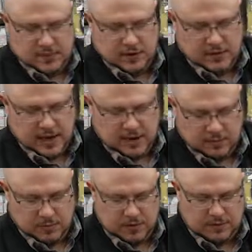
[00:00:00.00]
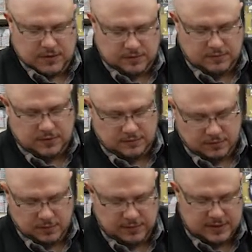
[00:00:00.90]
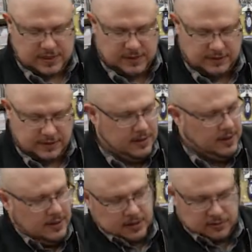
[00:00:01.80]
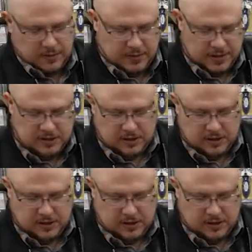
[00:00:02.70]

You can remove too. You'll remove this cover to replace